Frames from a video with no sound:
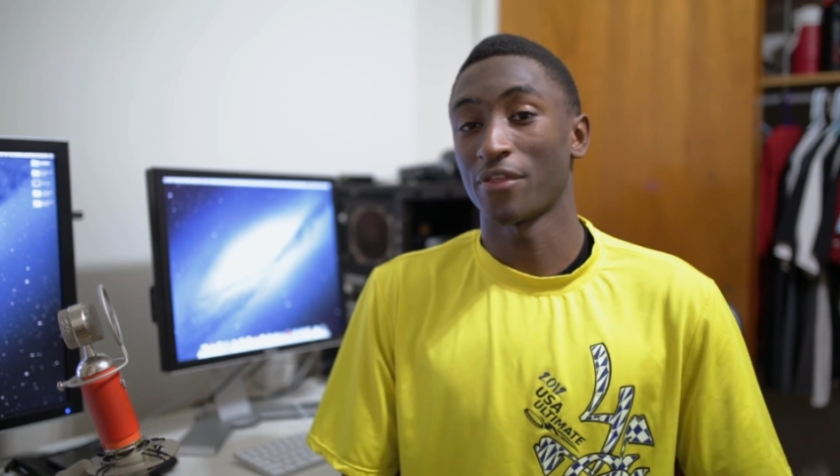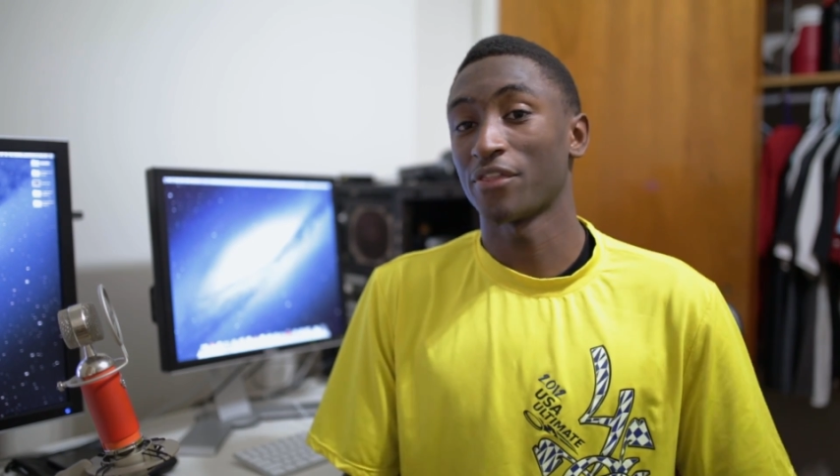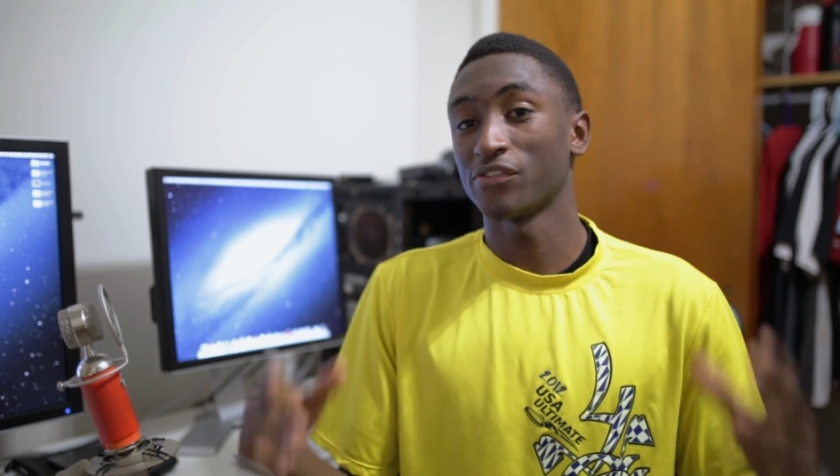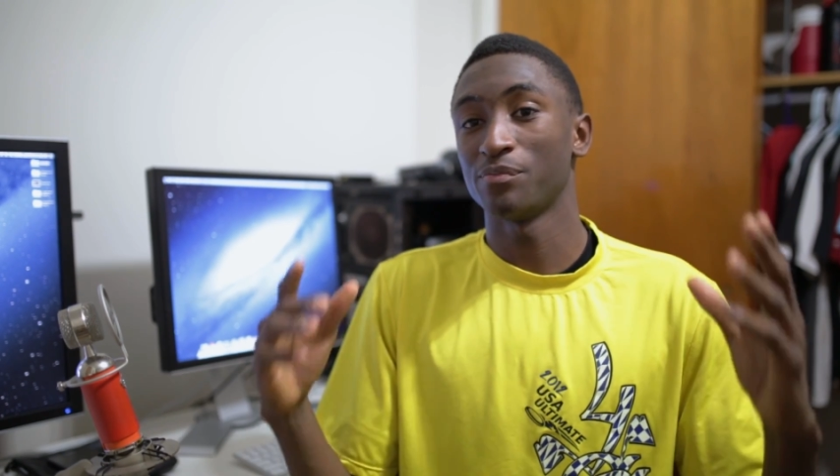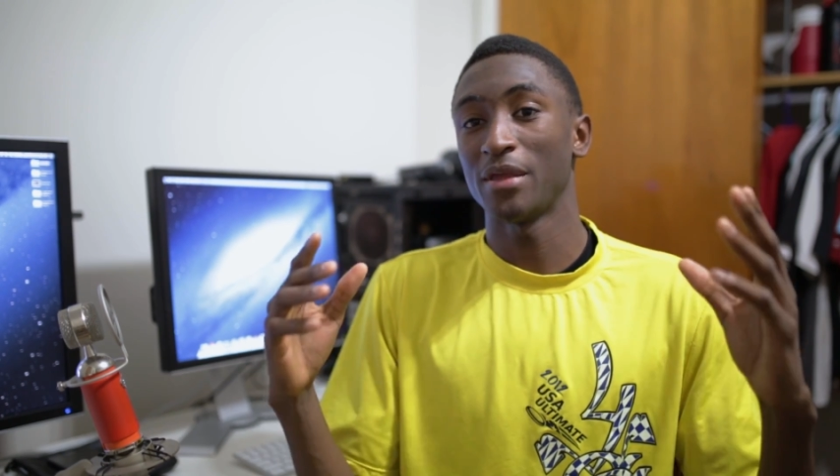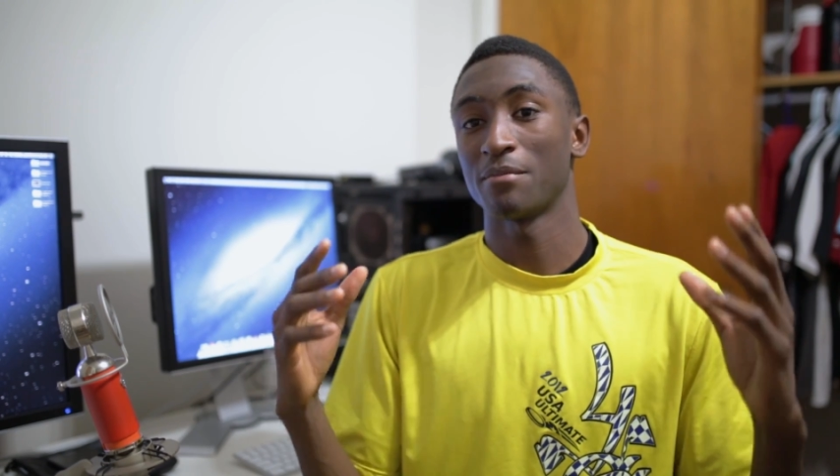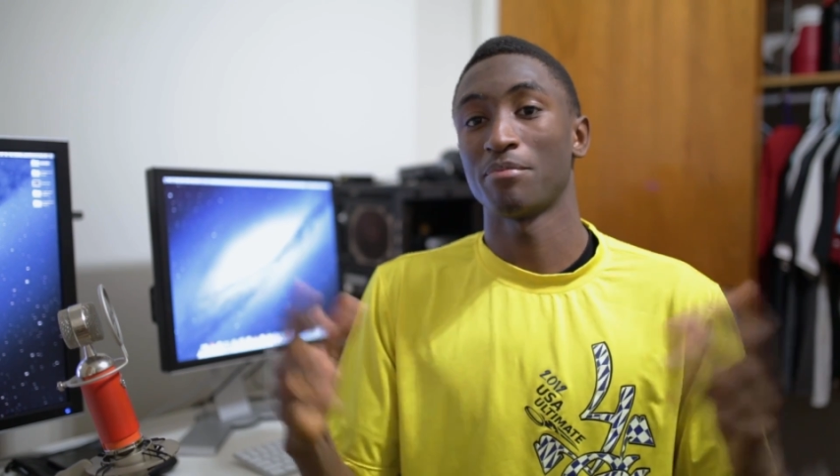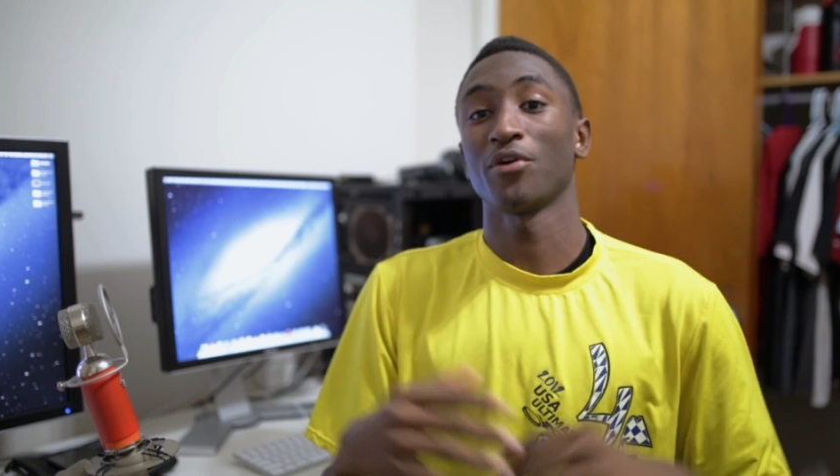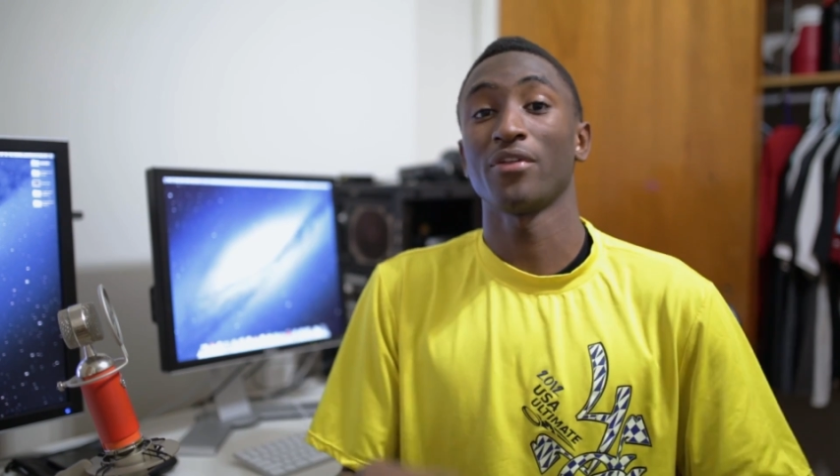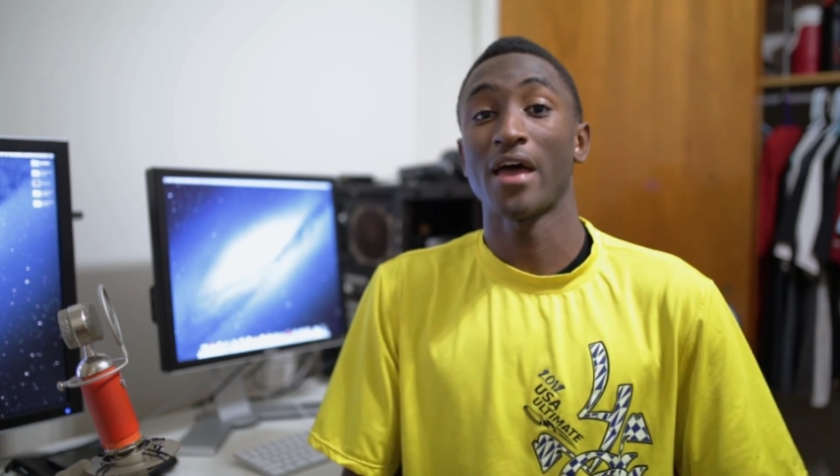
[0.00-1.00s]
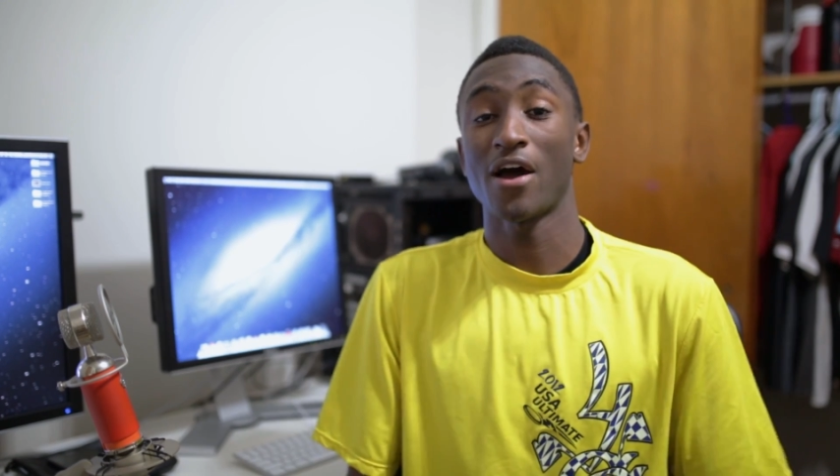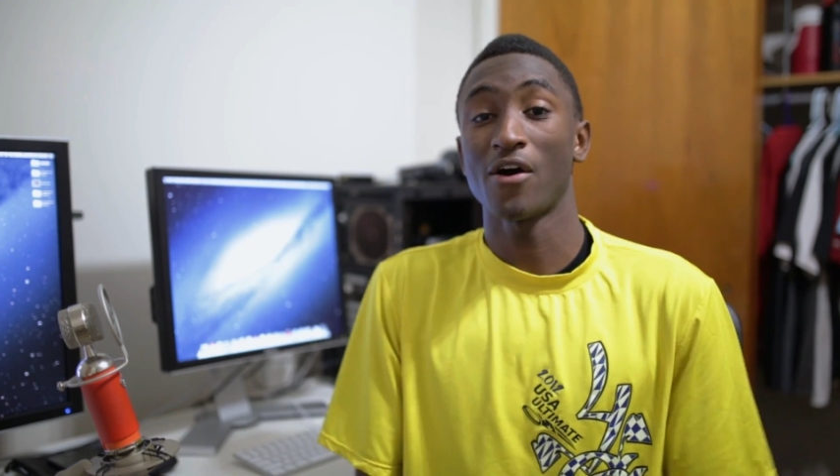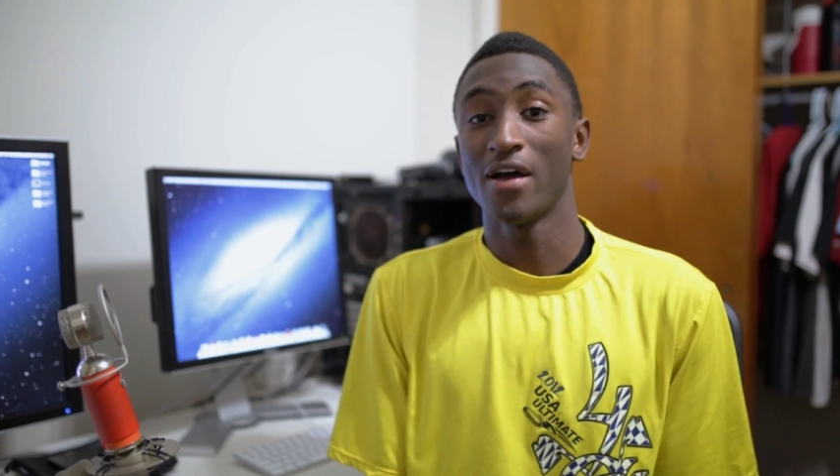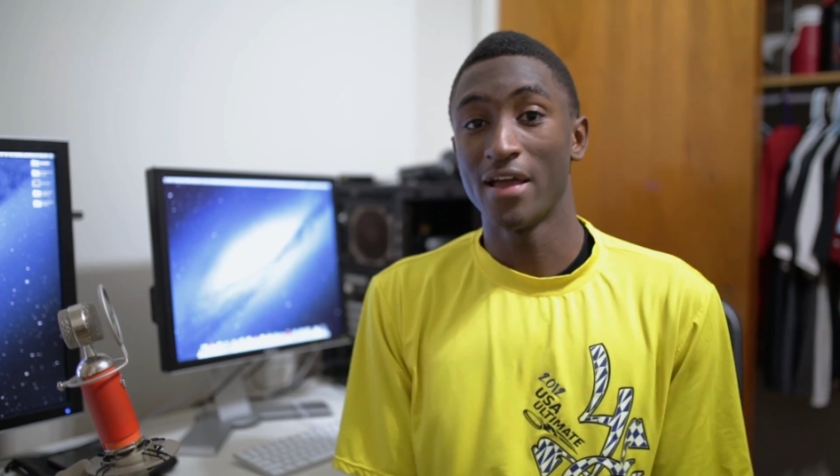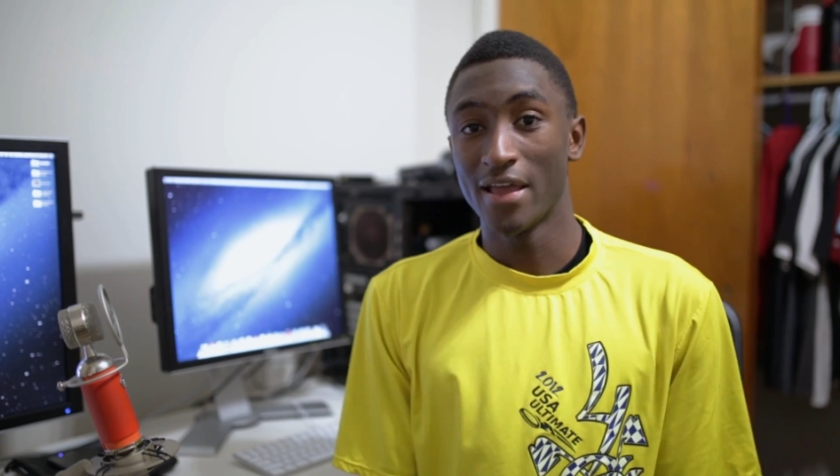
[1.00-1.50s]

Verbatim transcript: that this is being built now,